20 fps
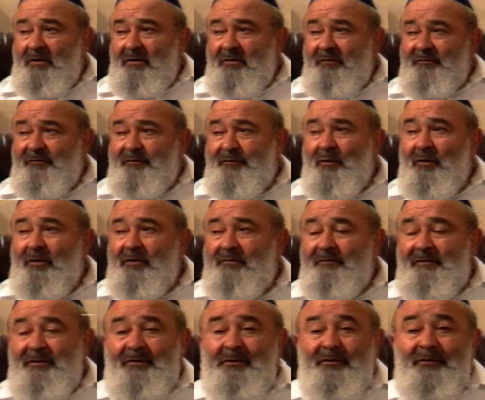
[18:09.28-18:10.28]
fought
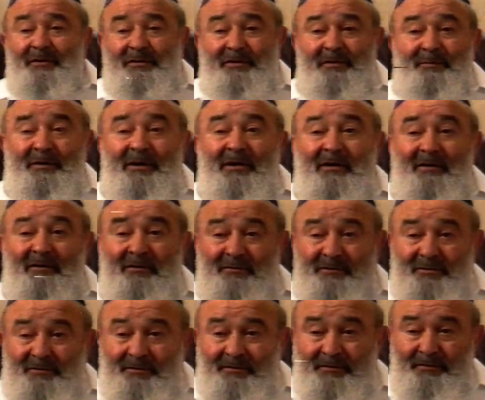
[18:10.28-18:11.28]
with Horthy
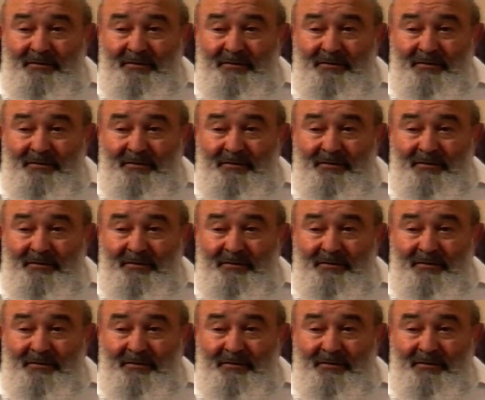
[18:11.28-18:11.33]
Miklós,